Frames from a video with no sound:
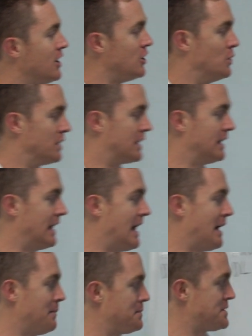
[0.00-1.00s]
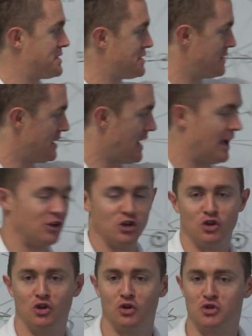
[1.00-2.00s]
you would collapse, and
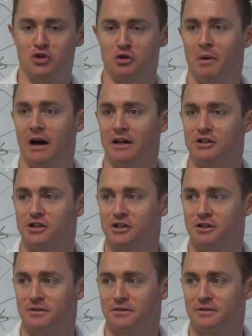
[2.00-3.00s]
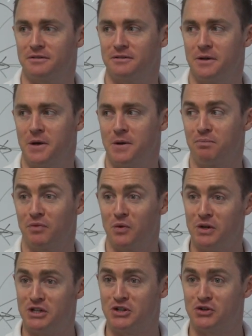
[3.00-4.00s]
you'd do too much,
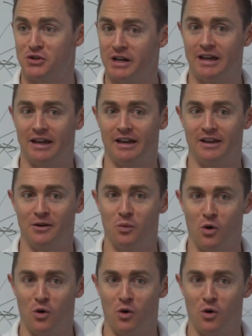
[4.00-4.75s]
which is tricky. You're